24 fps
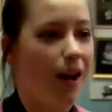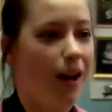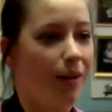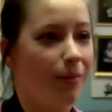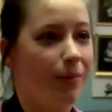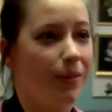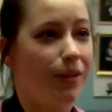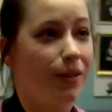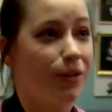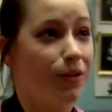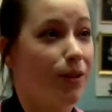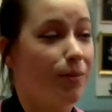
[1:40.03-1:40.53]
um,
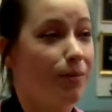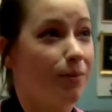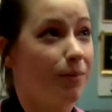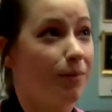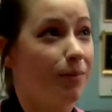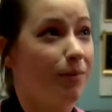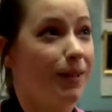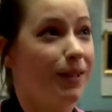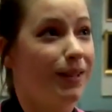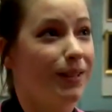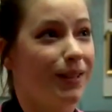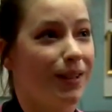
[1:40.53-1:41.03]
this trip
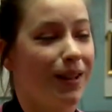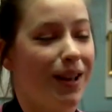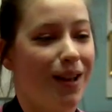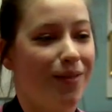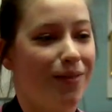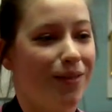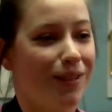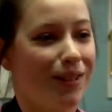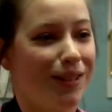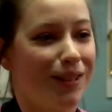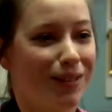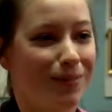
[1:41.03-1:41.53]
means
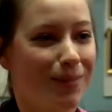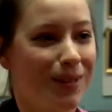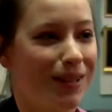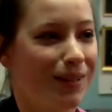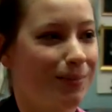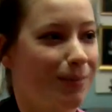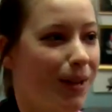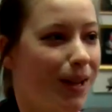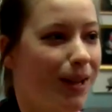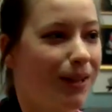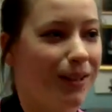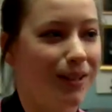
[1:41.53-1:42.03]
everything to me. The
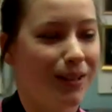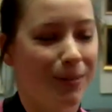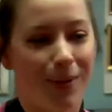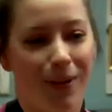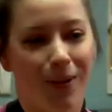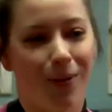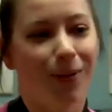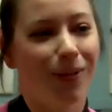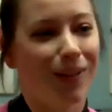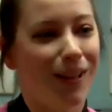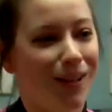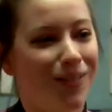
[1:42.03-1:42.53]
band is my
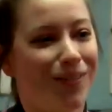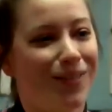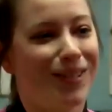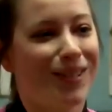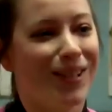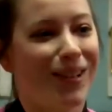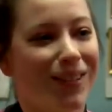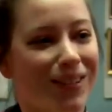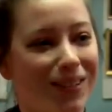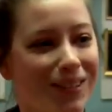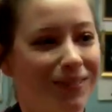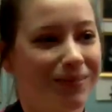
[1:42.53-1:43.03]
whole life,
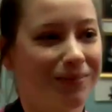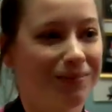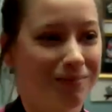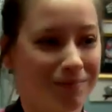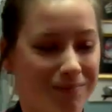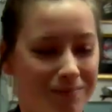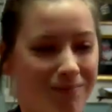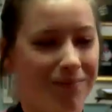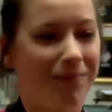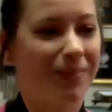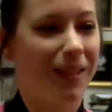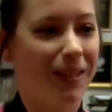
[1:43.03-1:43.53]
so
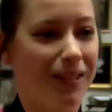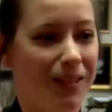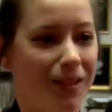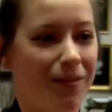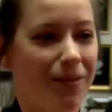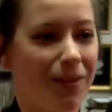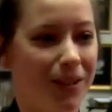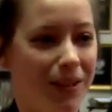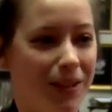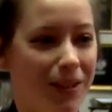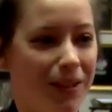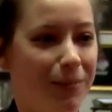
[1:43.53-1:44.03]
it's
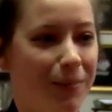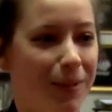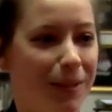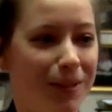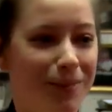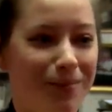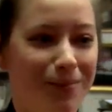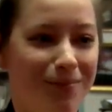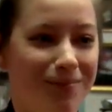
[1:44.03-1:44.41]
everything to me.